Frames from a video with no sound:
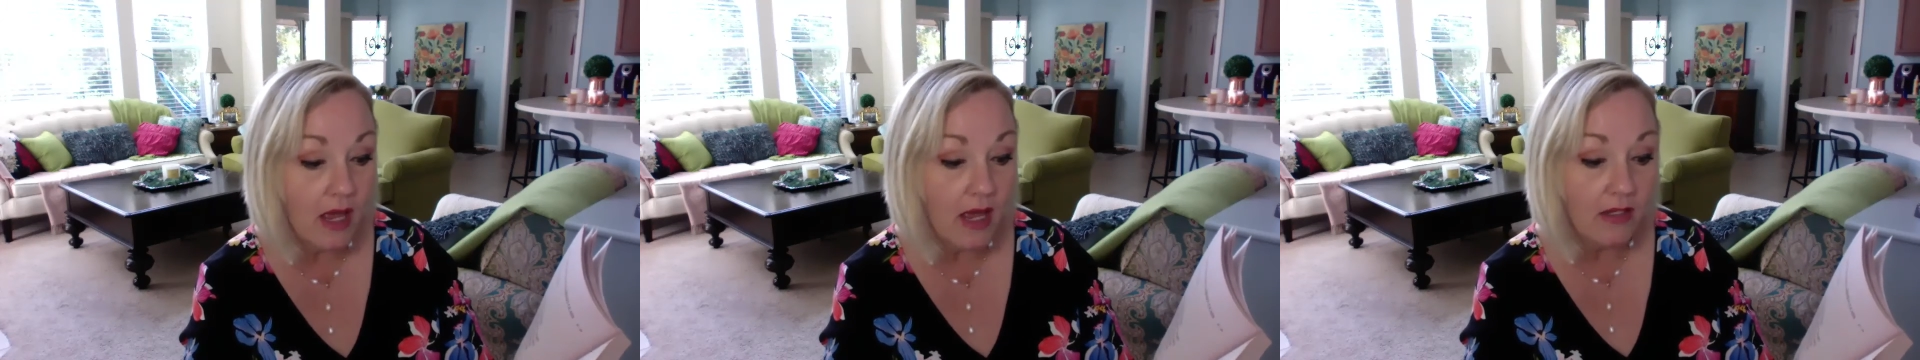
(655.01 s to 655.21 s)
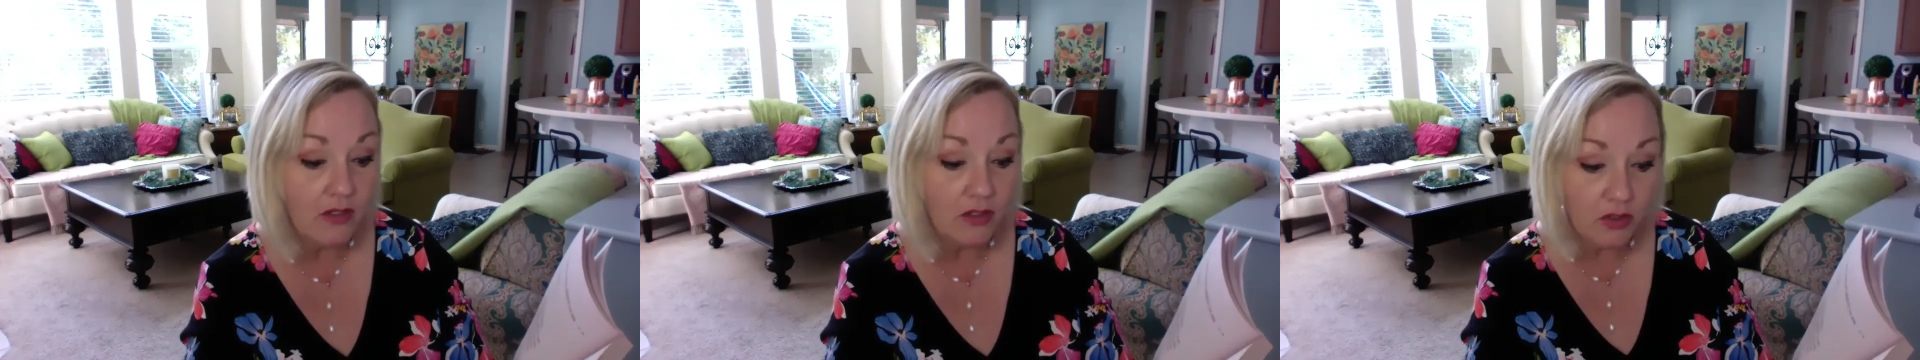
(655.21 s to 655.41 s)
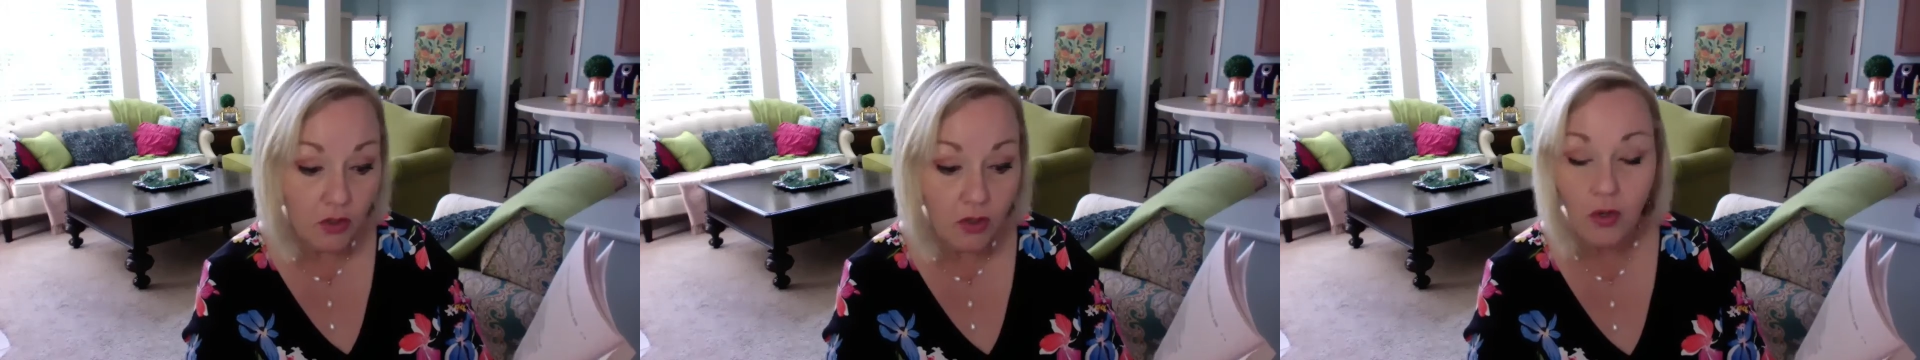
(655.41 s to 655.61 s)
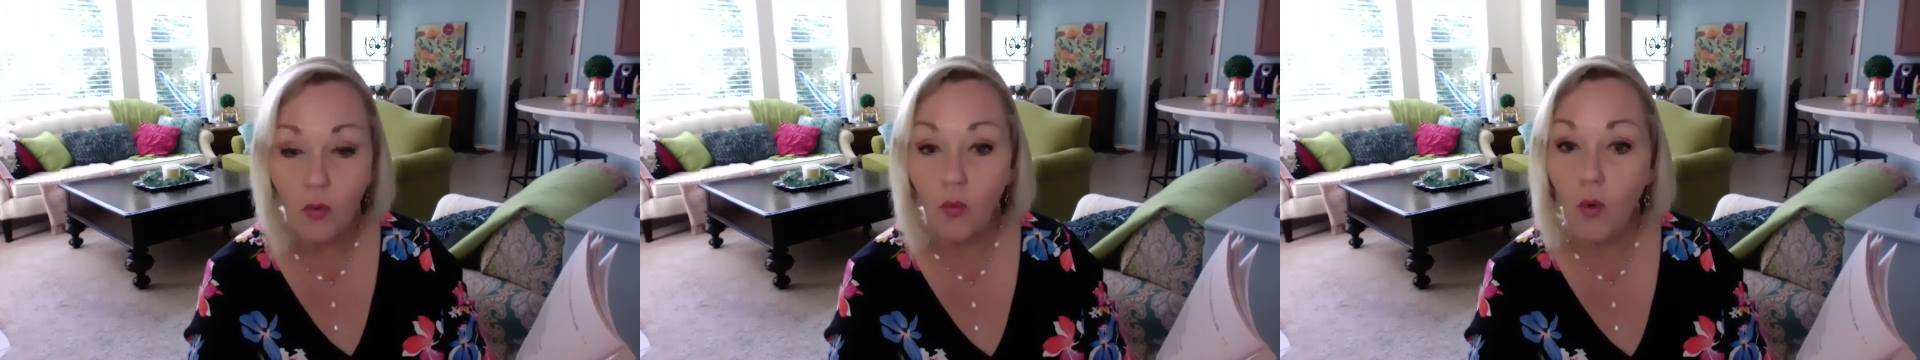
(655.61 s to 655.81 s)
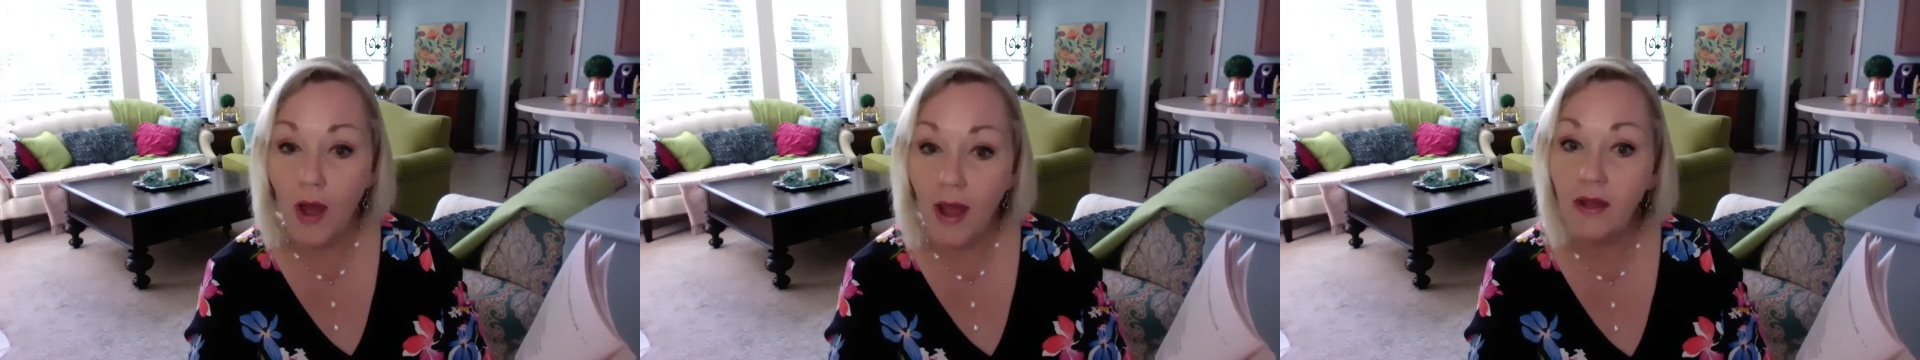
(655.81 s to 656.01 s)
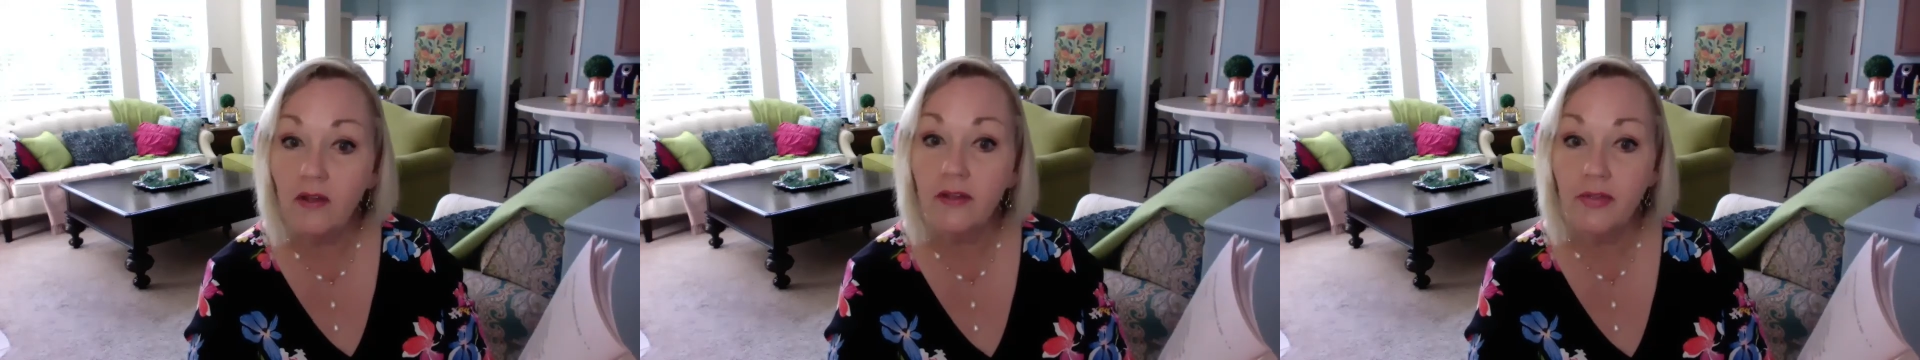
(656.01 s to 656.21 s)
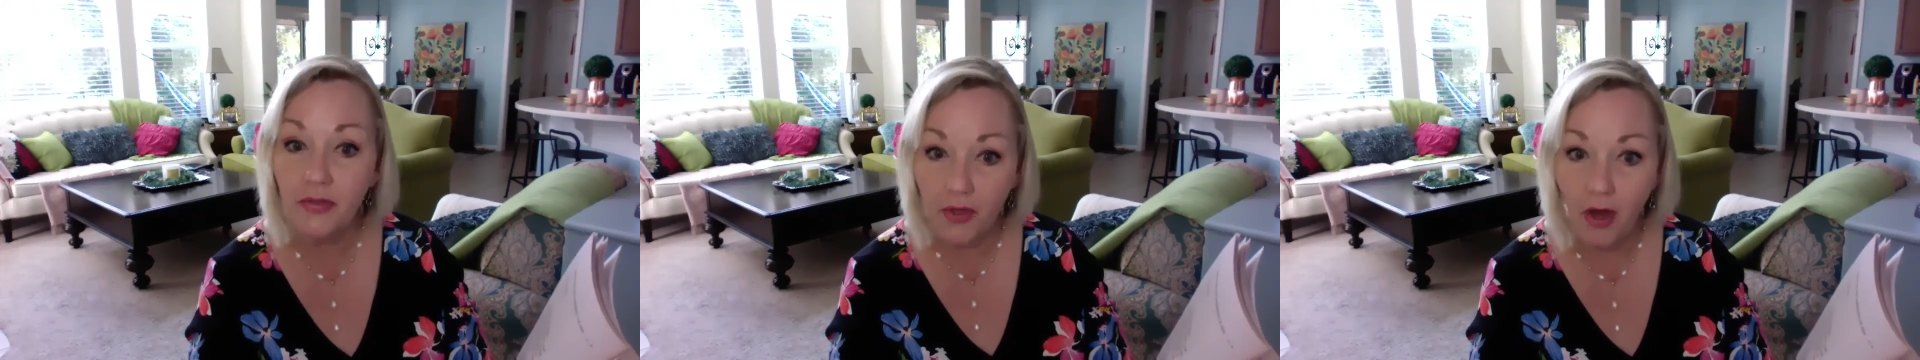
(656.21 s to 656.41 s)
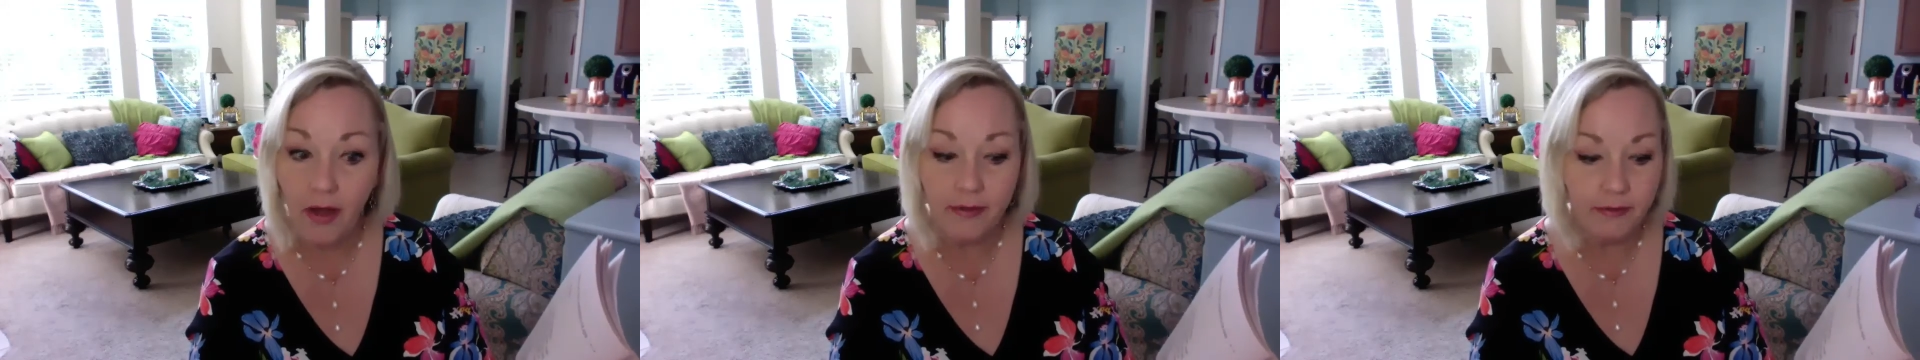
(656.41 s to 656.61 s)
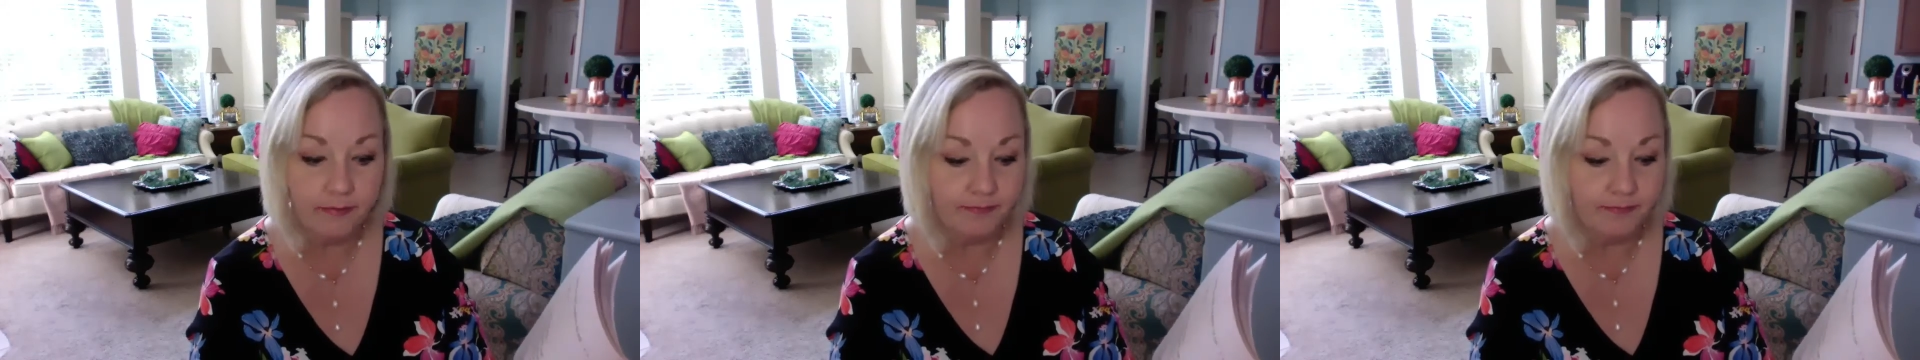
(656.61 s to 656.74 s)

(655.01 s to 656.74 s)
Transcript: and stood a while in thought.